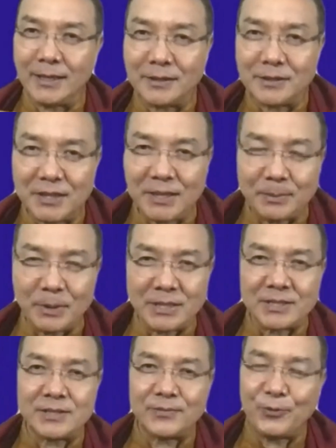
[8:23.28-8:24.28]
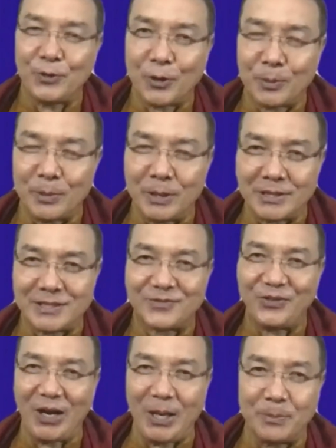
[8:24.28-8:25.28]
then 3 months, 4 months,
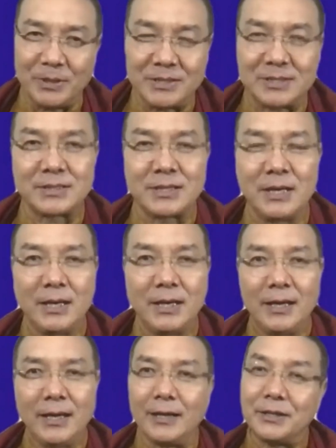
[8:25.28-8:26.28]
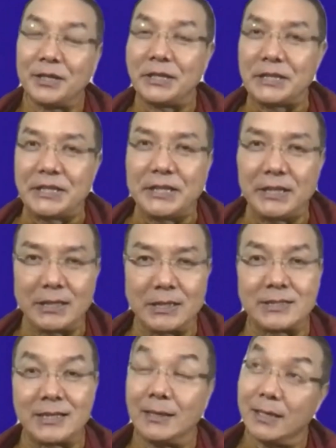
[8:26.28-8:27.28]
5 months, and then
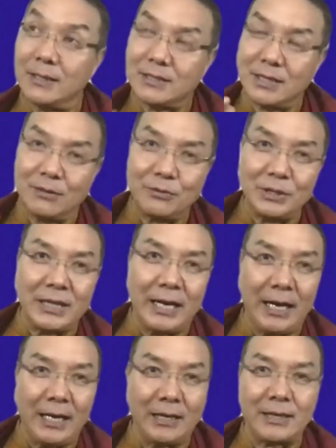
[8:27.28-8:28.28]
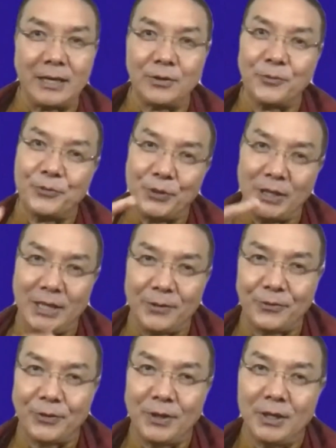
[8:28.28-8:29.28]
years, and then till we die, kind of we
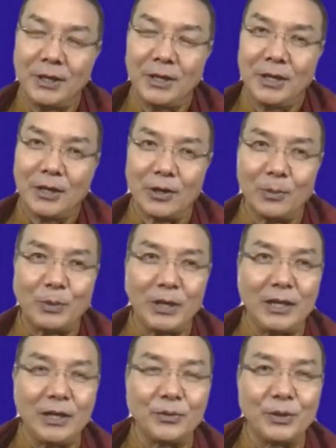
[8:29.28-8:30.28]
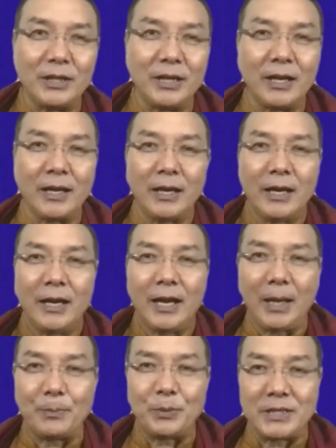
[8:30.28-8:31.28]
live completely with
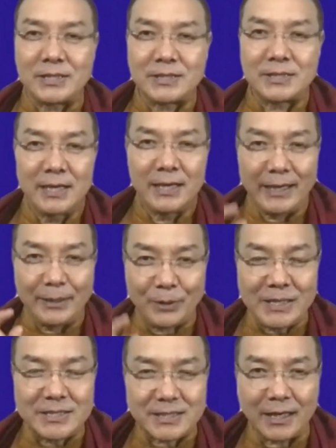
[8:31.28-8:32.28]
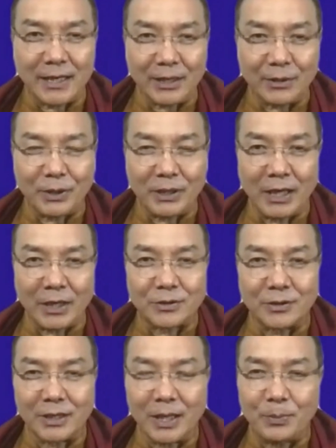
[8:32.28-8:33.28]
happiness. Once again, when I
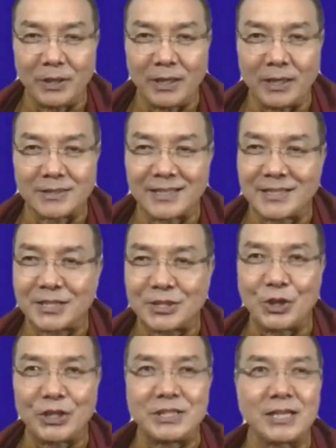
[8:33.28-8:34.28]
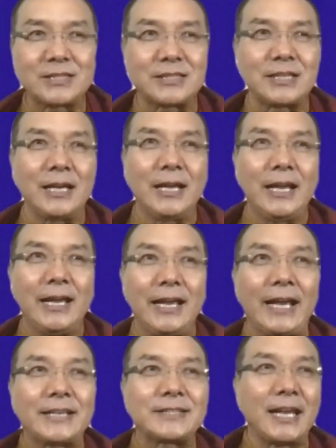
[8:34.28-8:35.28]
talk happiness, it is not just
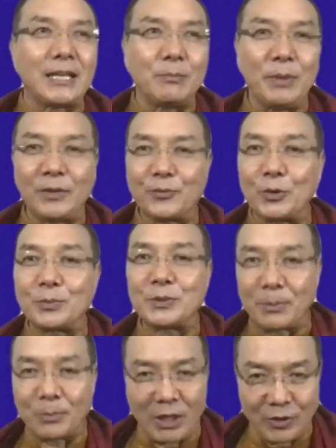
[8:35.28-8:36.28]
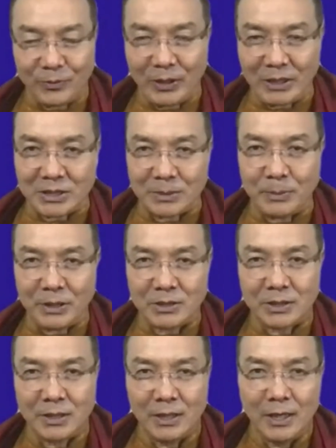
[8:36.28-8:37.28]
excitement from some kind of achievement,